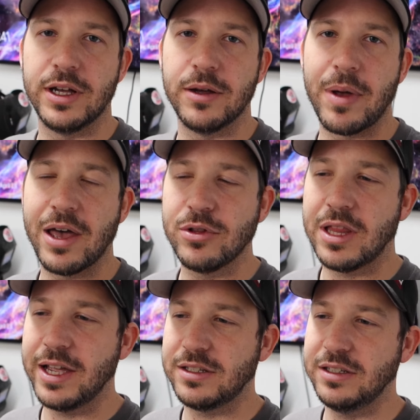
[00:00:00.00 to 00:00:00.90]
I would
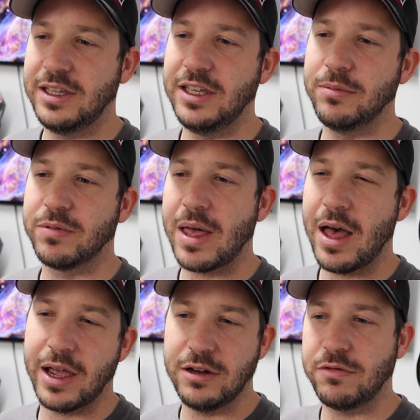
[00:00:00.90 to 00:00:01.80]
like to keep
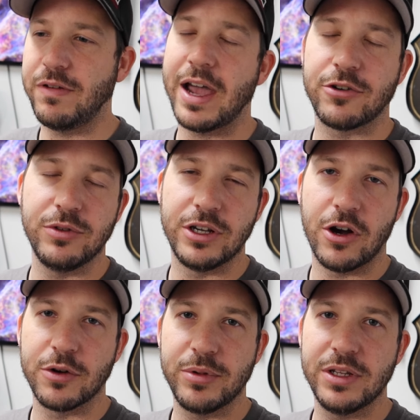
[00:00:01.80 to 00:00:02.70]
kind of factory
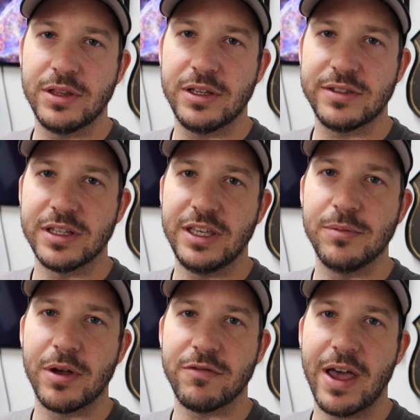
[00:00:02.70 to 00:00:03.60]
carpet in this and
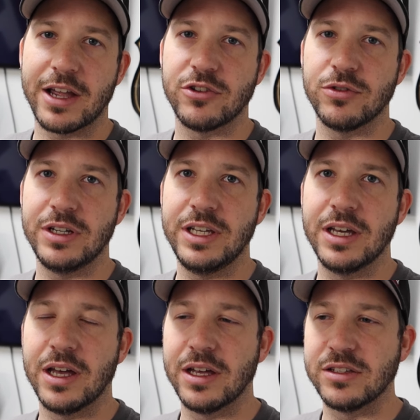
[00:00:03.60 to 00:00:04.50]
keep my factory
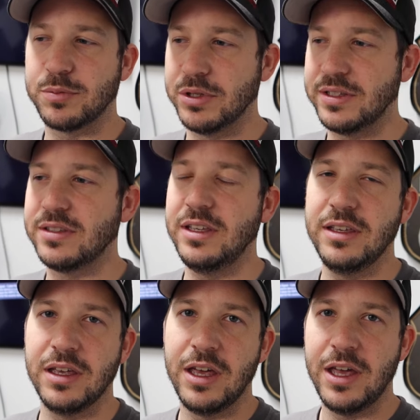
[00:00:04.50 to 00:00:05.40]
split
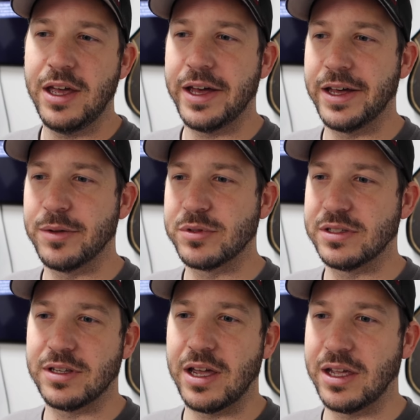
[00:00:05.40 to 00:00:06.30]
seat,
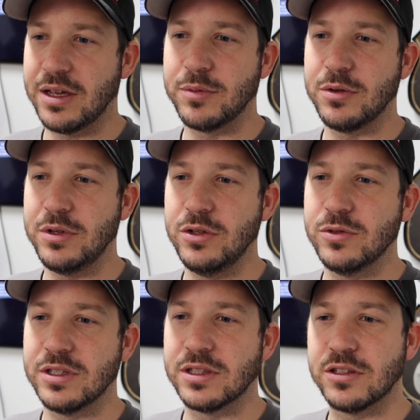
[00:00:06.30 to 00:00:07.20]
since I am going to be
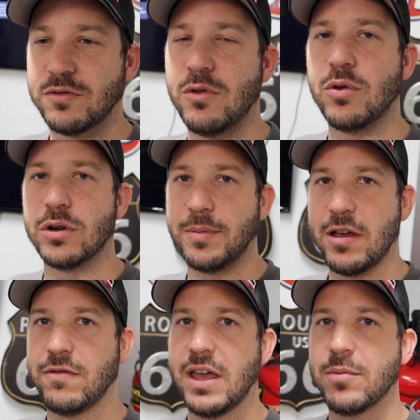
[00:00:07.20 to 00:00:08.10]
using this for
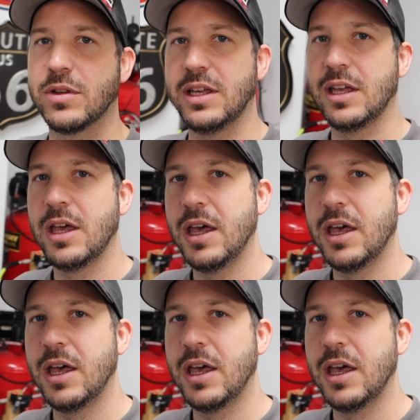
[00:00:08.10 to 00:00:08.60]
my family.